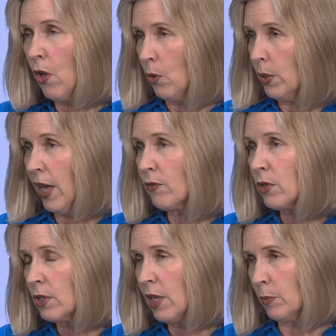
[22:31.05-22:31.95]
we have
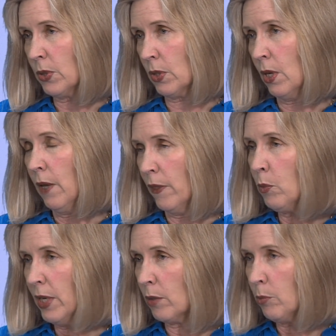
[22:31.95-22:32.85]
clips that
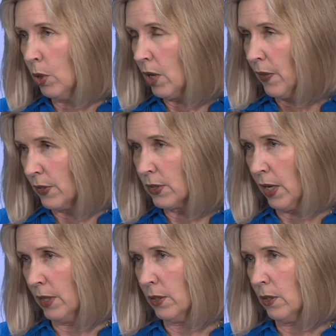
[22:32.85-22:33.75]
we can put on the
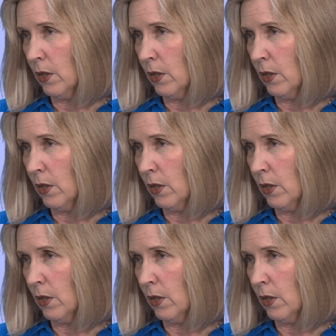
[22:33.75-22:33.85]
site.